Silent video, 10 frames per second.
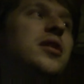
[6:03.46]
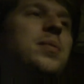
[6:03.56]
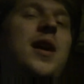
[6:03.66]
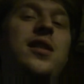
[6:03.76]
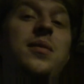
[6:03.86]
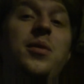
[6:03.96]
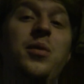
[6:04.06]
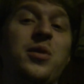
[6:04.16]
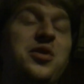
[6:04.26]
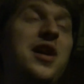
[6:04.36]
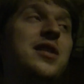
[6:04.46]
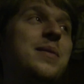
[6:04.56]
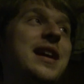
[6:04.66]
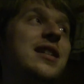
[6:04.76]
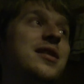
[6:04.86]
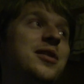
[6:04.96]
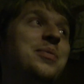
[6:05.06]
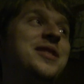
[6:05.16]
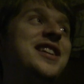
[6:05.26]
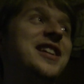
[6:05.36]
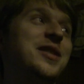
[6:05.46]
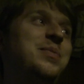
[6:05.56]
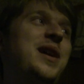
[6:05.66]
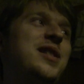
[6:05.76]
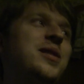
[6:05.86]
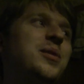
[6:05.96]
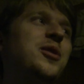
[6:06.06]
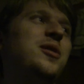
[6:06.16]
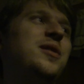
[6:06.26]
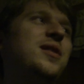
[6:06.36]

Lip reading: as possible. We're trying to make it as obscene as possible.